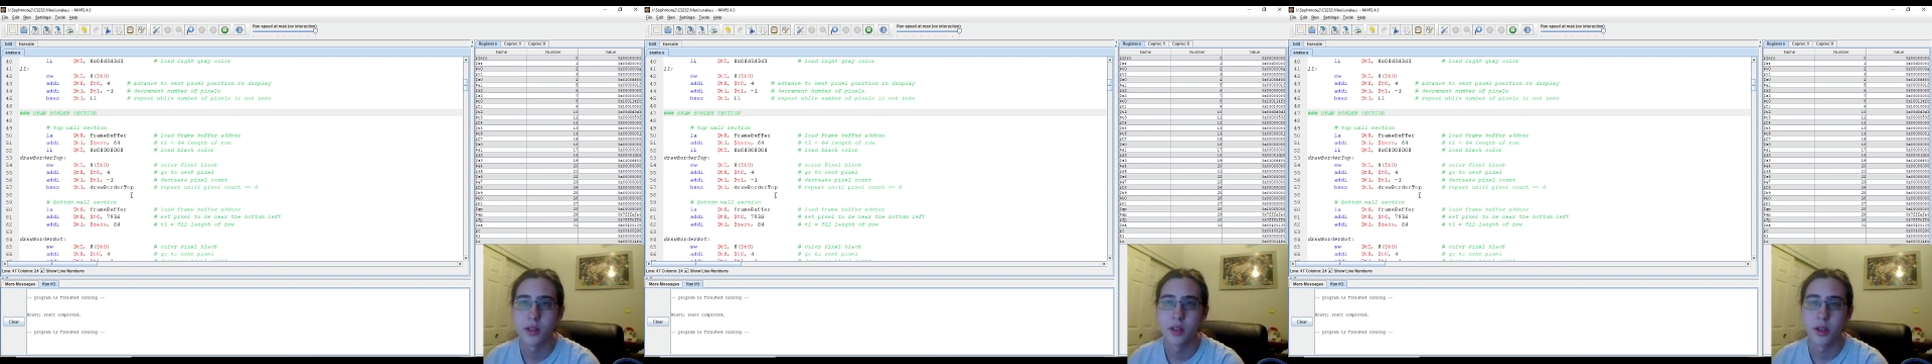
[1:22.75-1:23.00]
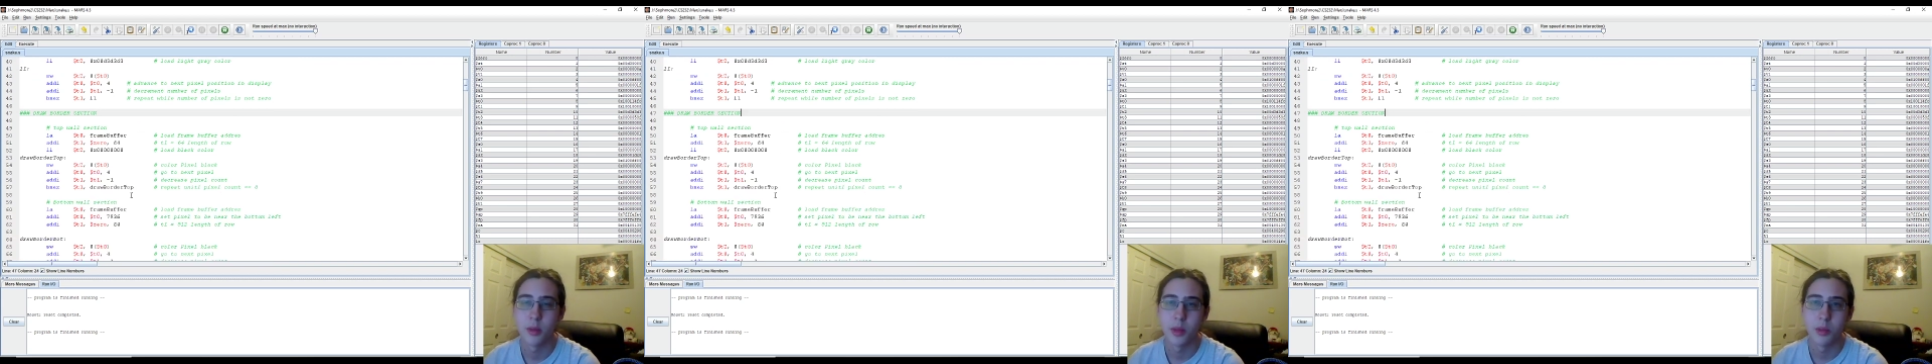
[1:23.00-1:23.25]
They're
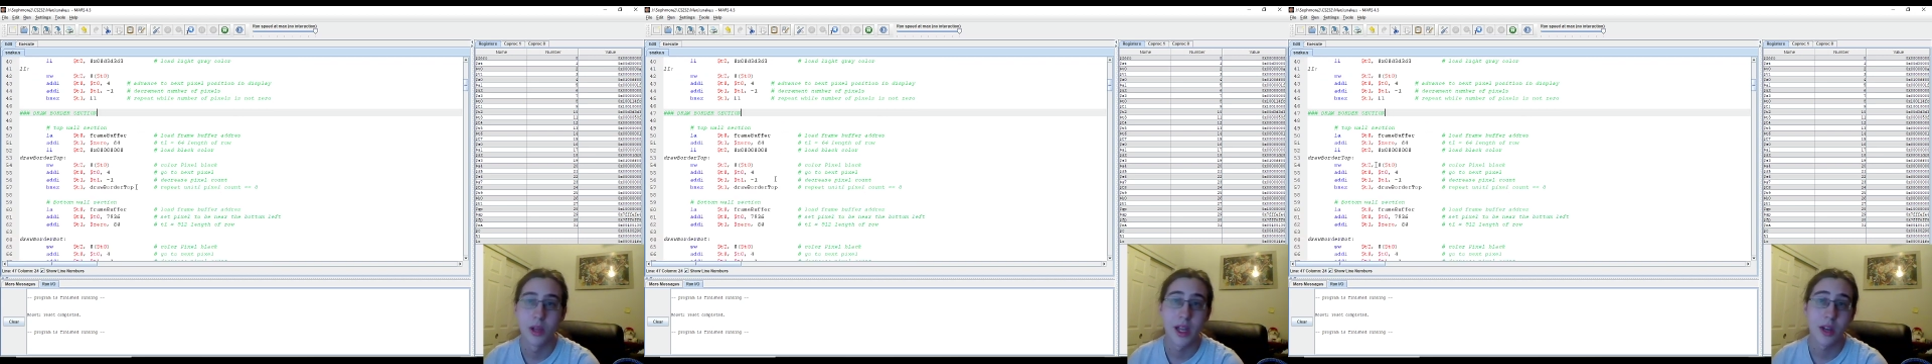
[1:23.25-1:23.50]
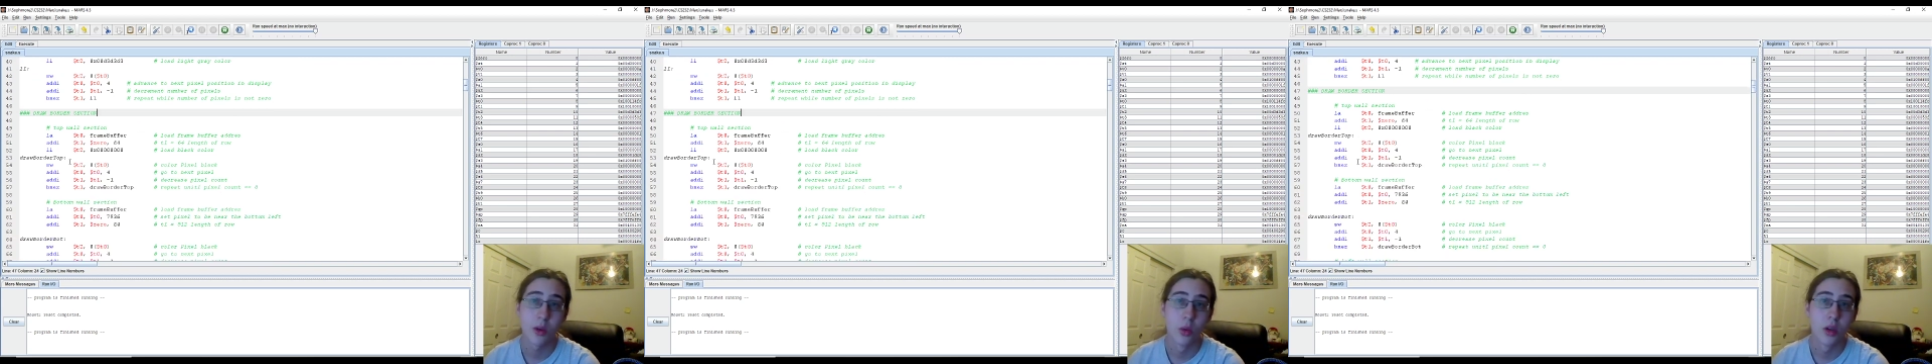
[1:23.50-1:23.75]
gonna be
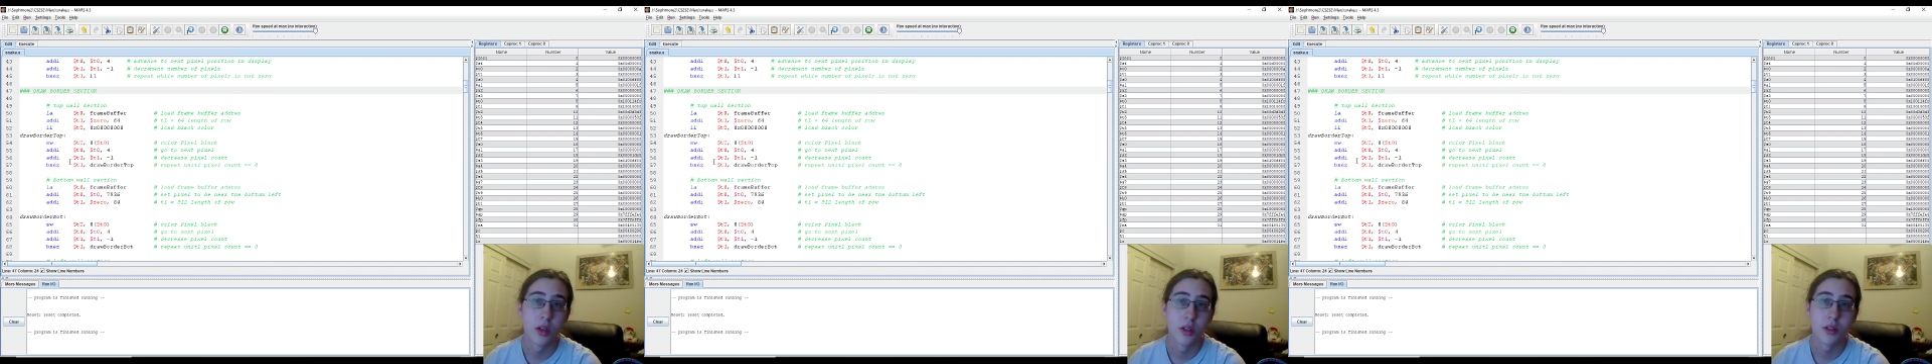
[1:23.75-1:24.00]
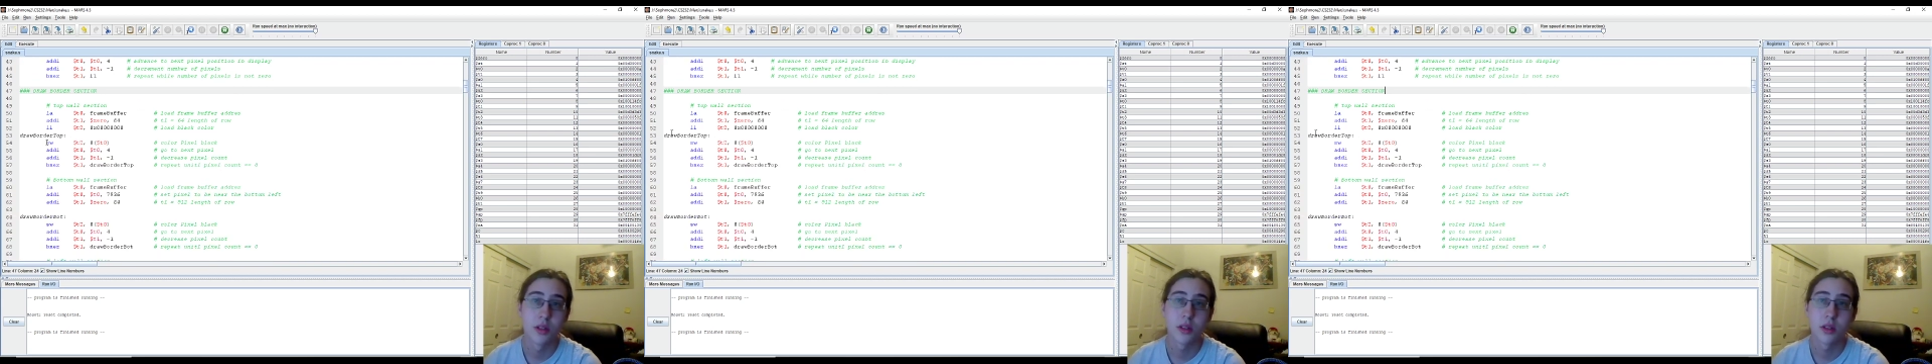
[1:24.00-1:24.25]
black
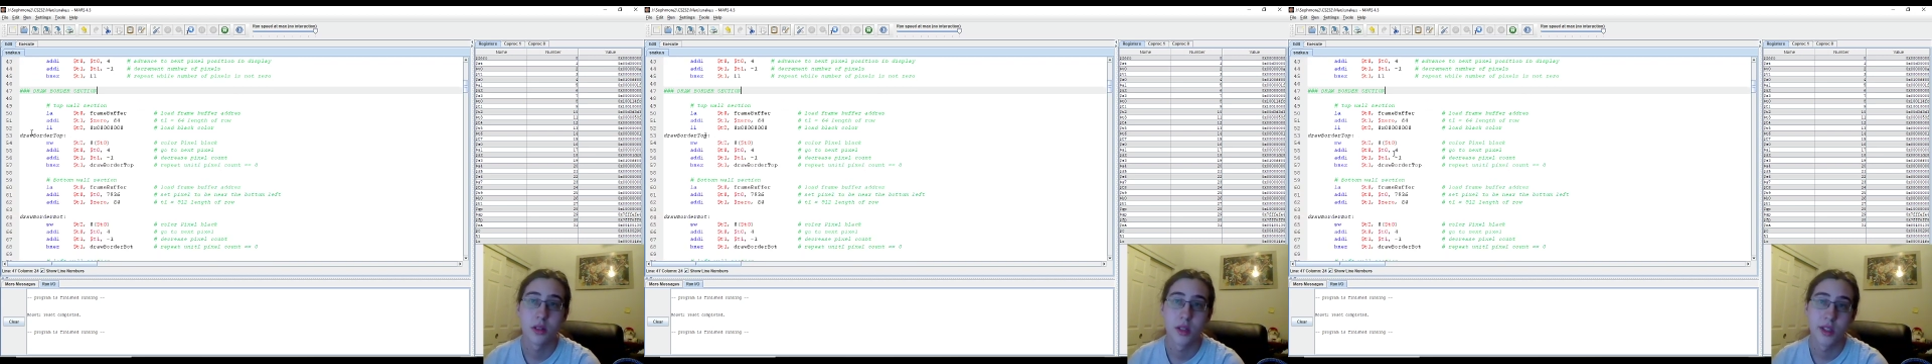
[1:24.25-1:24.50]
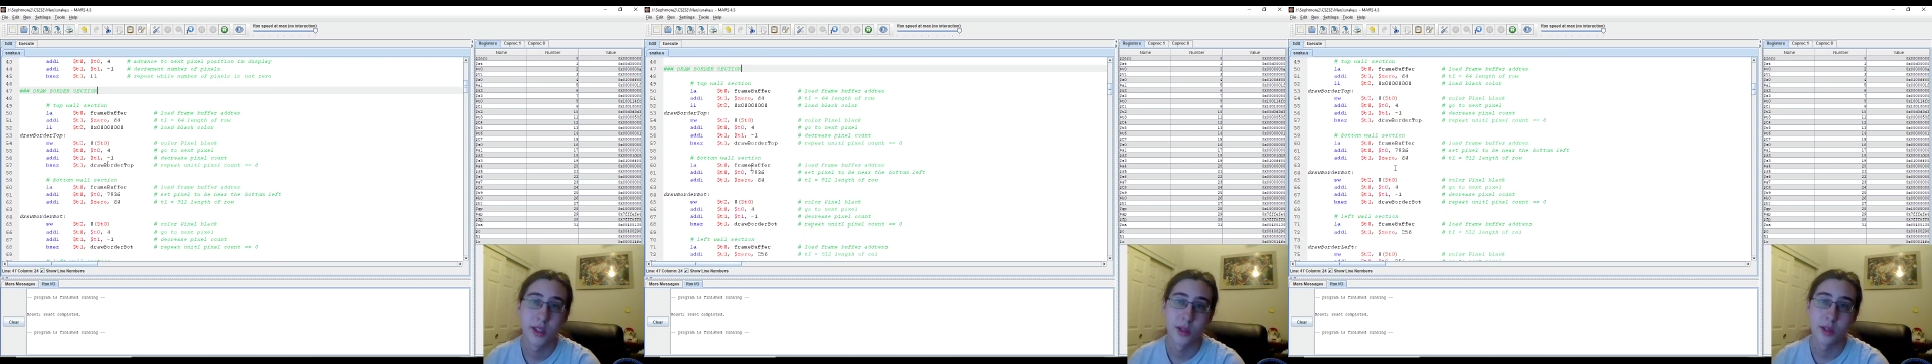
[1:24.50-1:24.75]
walls,
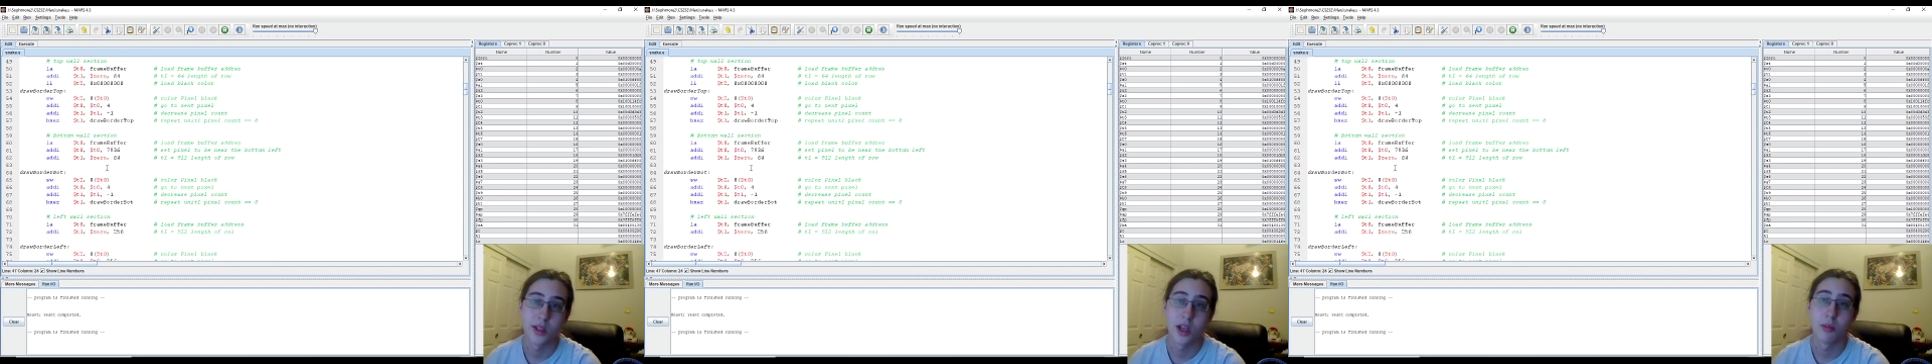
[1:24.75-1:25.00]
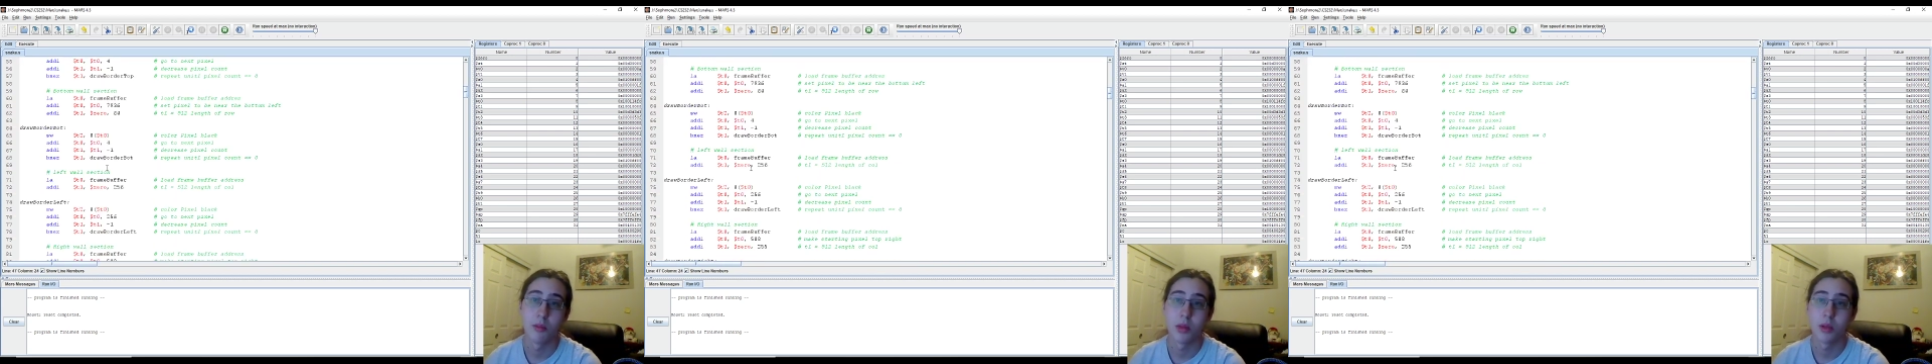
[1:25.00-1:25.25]

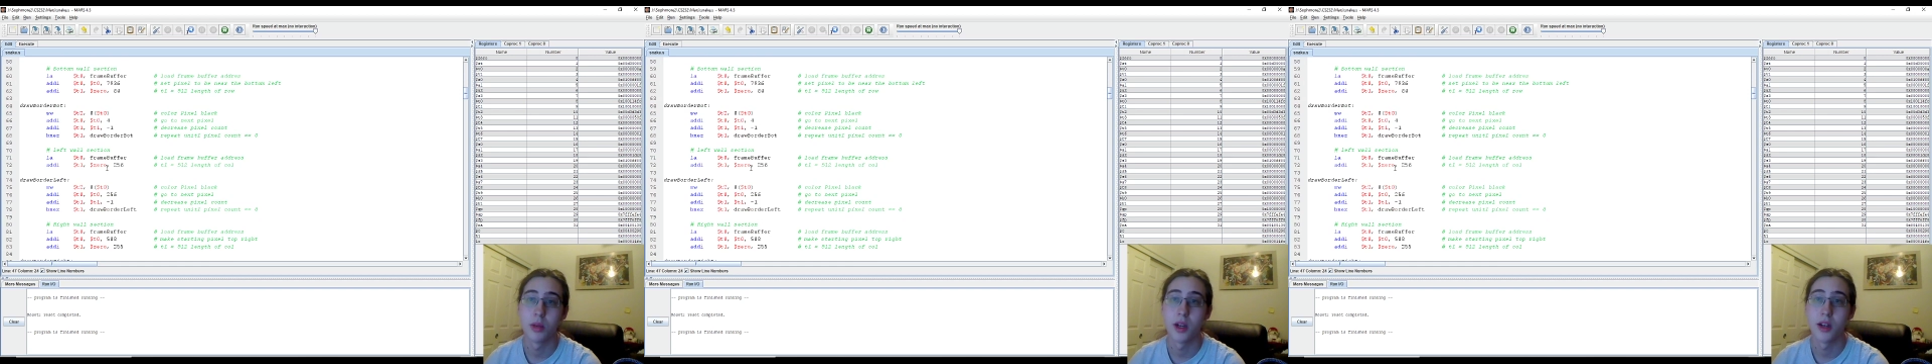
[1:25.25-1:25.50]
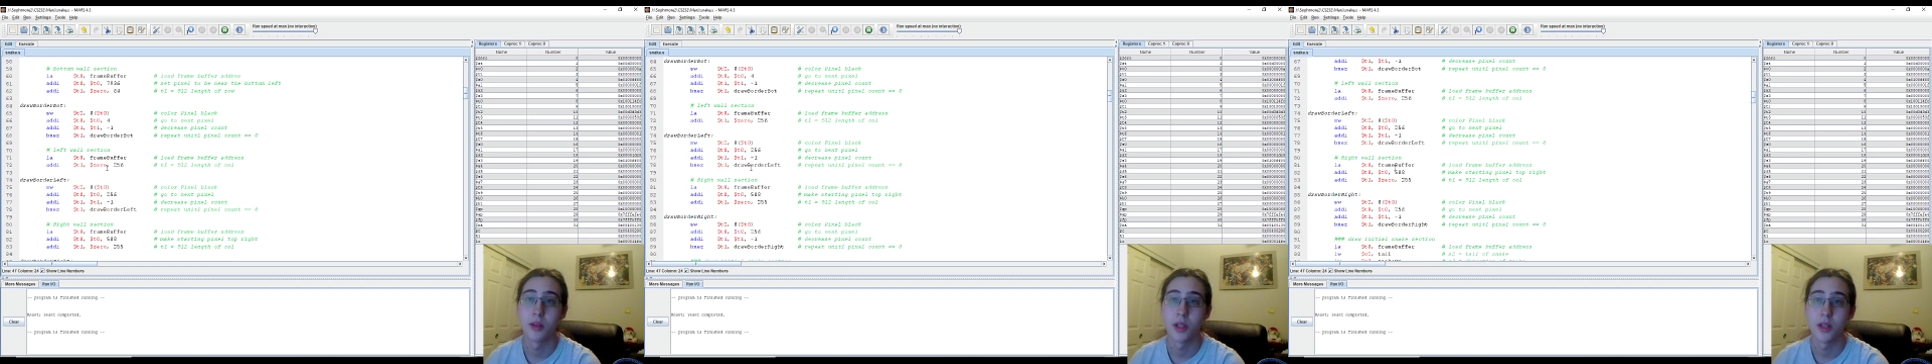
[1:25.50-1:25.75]
top,
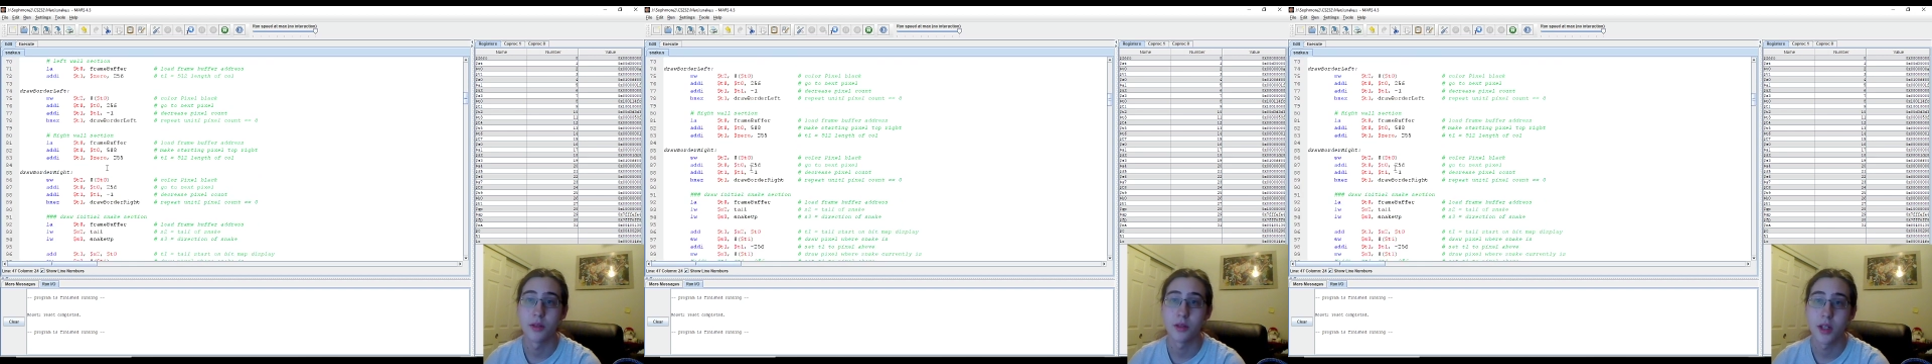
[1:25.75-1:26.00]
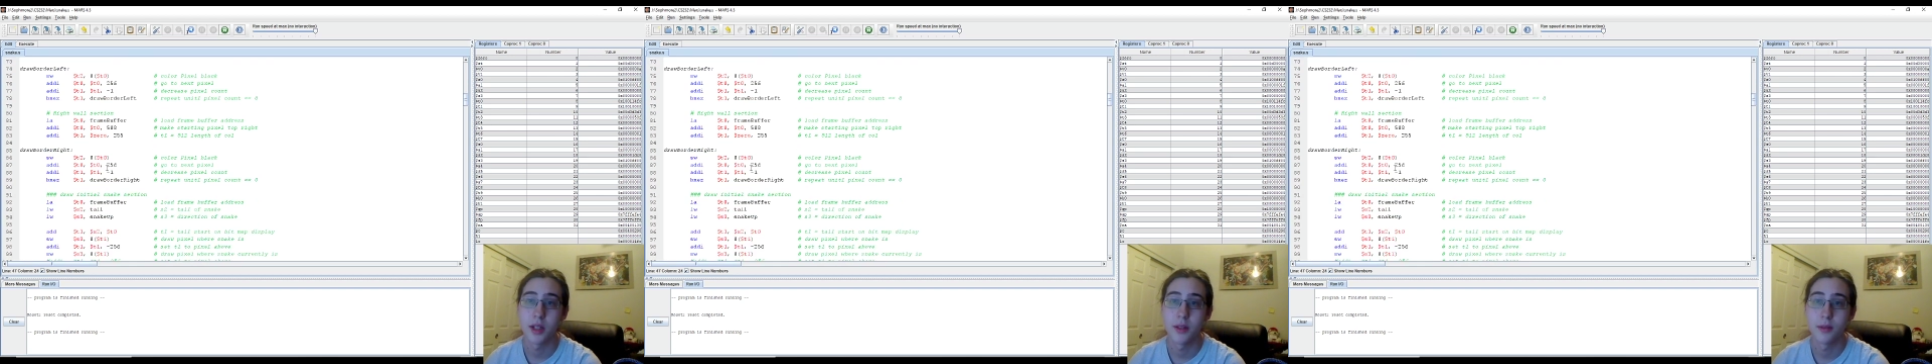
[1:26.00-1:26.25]
bottom, left,
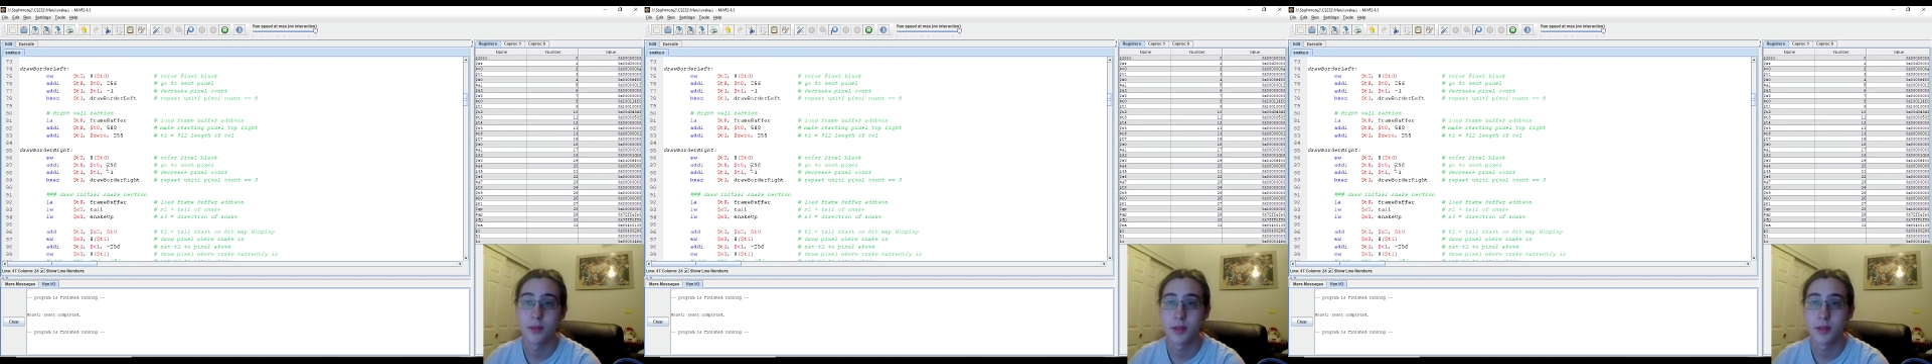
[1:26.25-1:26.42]
right.